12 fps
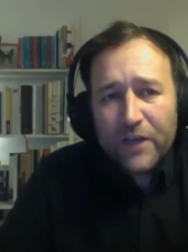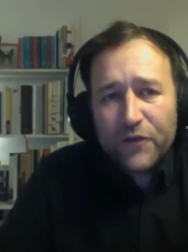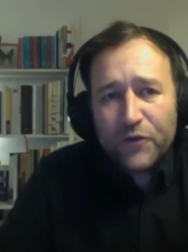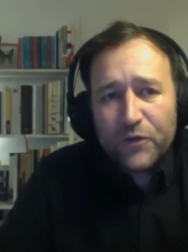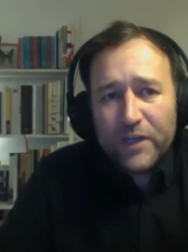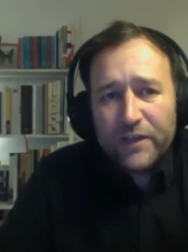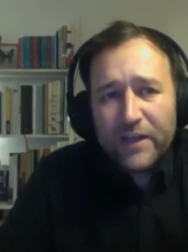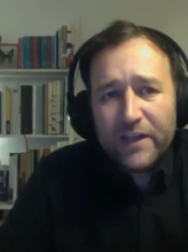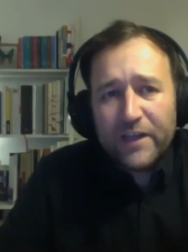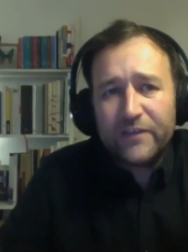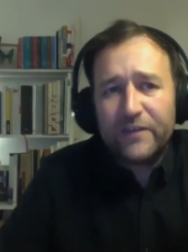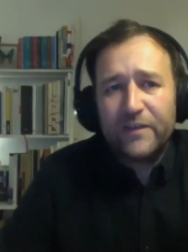eat and
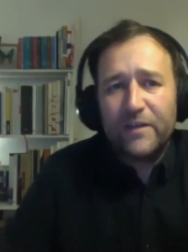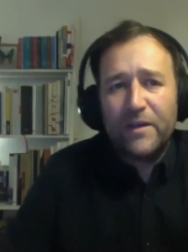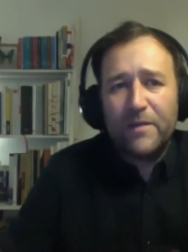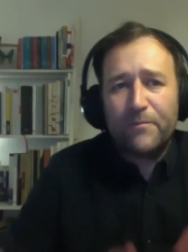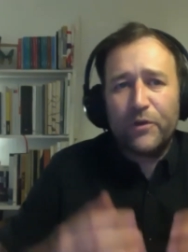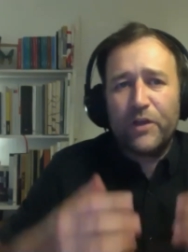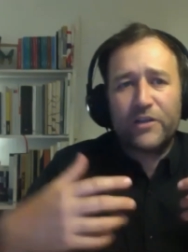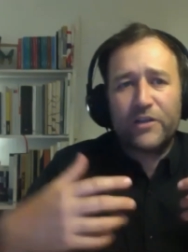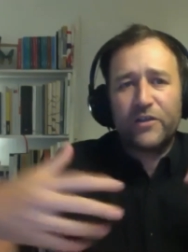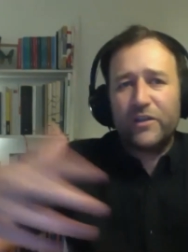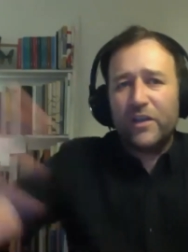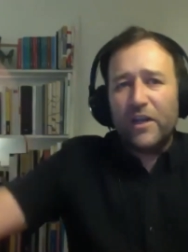is
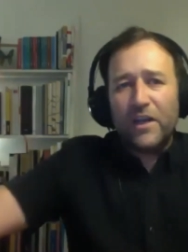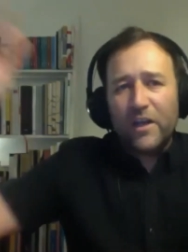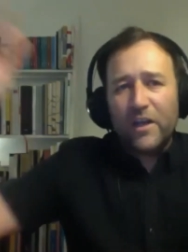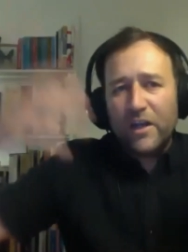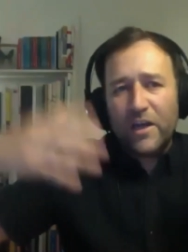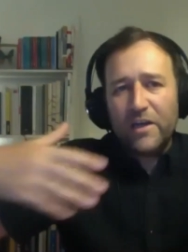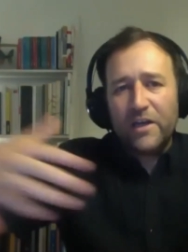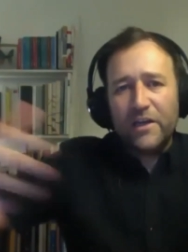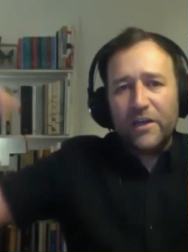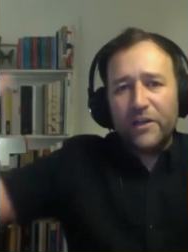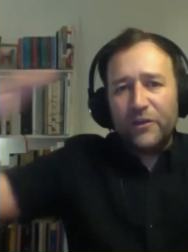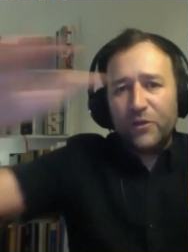produced in an
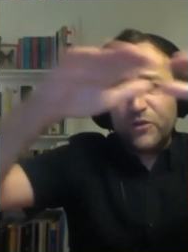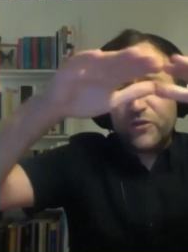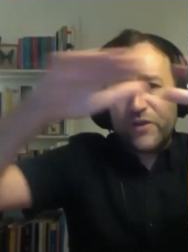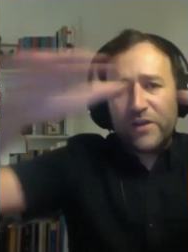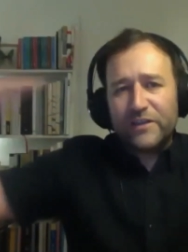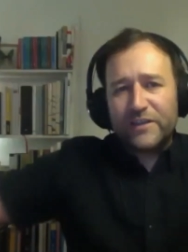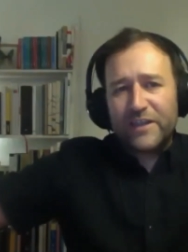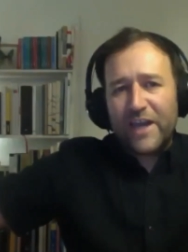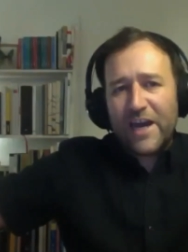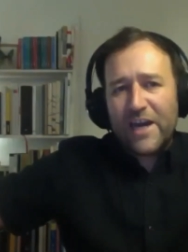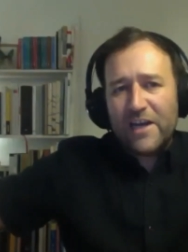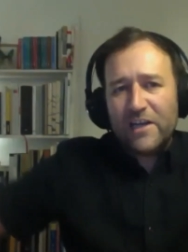industrial
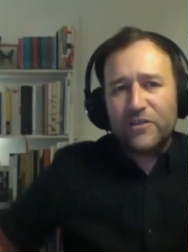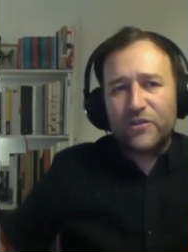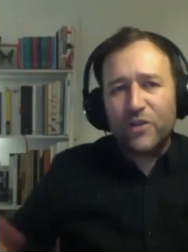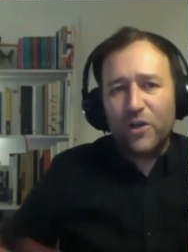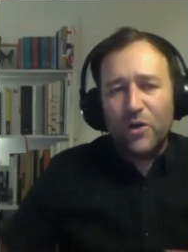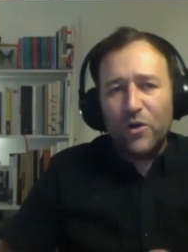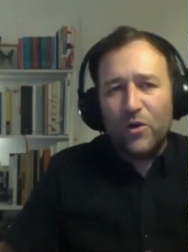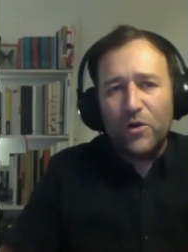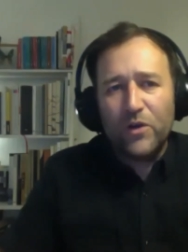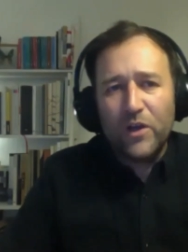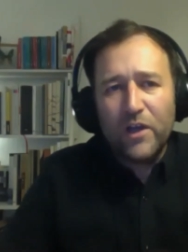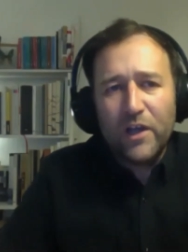scale.
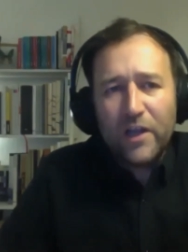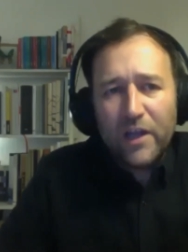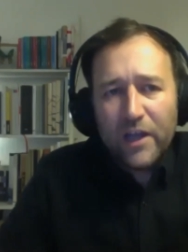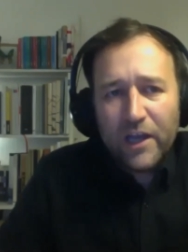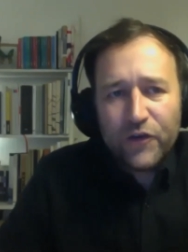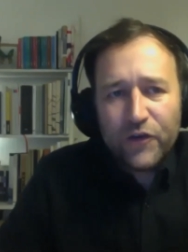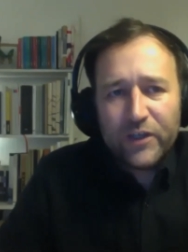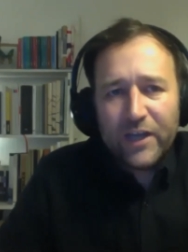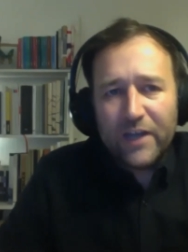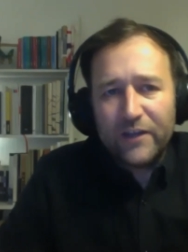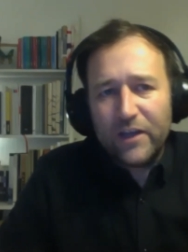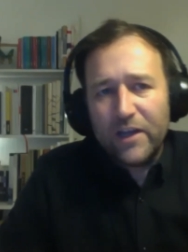So uh, you
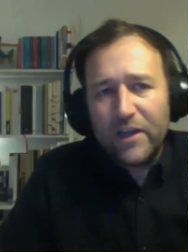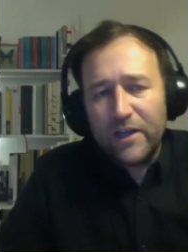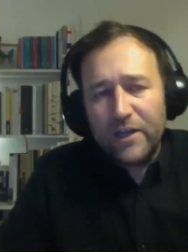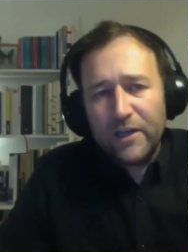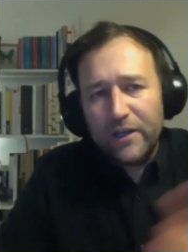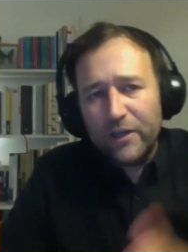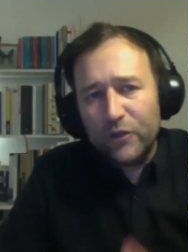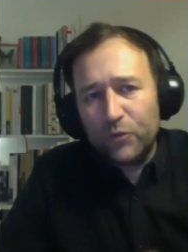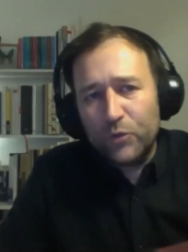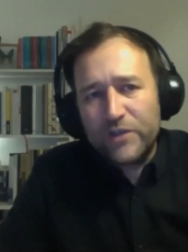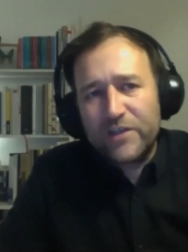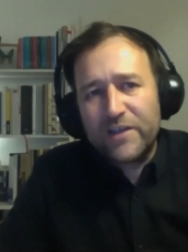can uh,
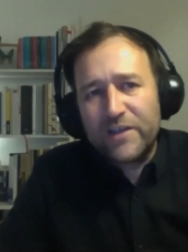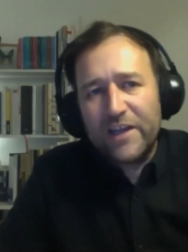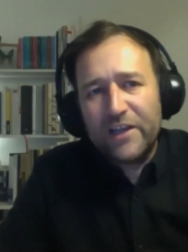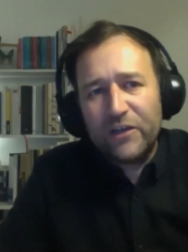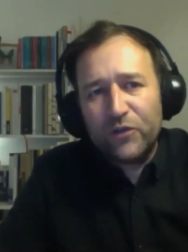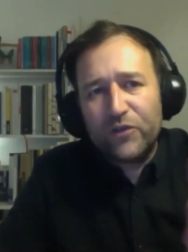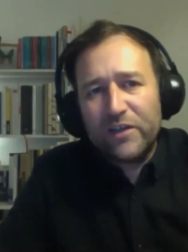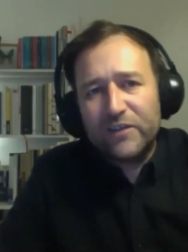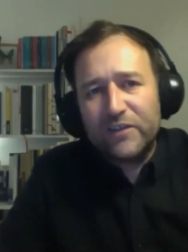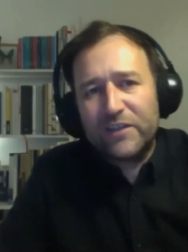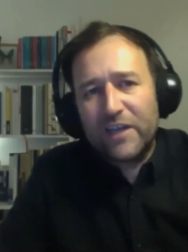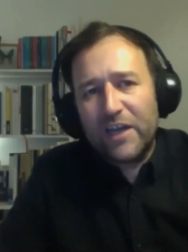switch that industrial
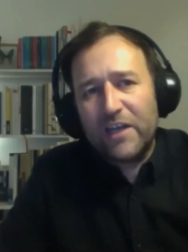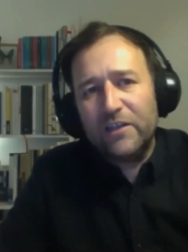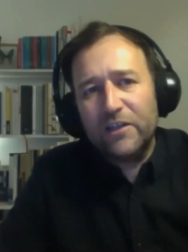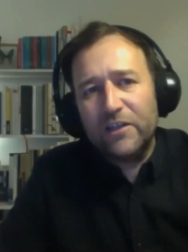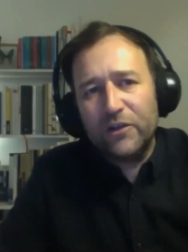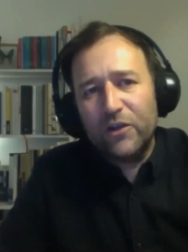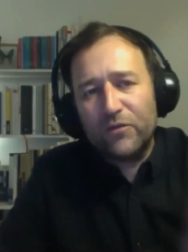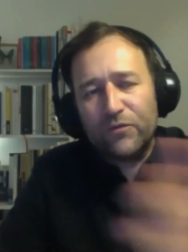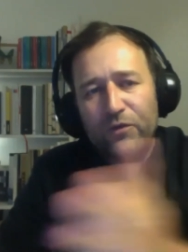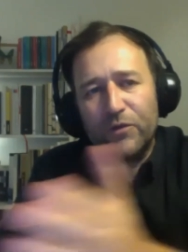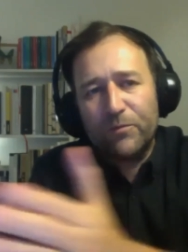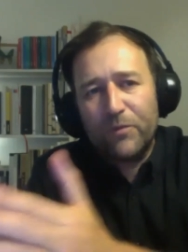scale not
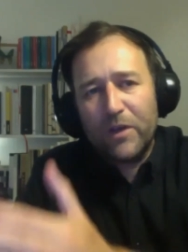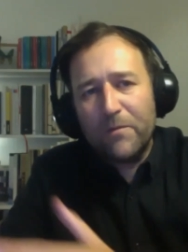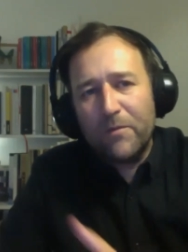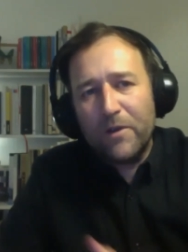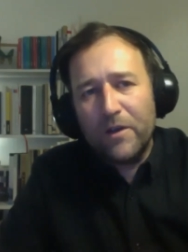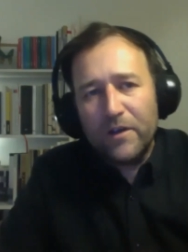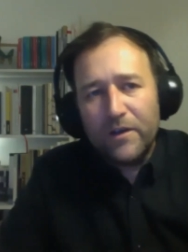for uh,